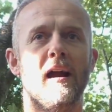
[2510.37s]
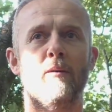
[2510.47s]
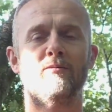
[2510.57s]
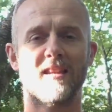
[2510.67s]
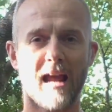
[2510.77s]

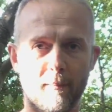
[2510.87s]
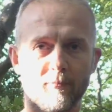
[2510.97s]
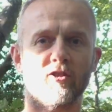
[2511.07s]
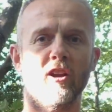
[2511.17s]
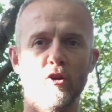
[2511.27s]
it was the
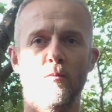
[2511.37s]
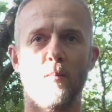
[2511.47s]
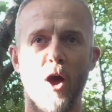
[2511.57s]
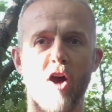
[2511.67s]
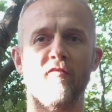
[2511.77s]
absolute
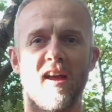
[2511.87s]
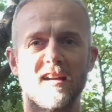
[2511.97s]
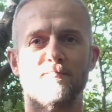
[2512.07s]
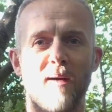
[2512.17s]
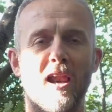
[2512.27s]

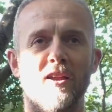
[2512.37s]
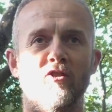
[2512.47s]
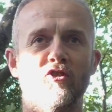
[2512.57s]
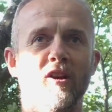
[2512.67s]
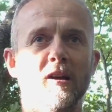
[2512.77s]
perfect
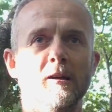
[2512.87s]
balance.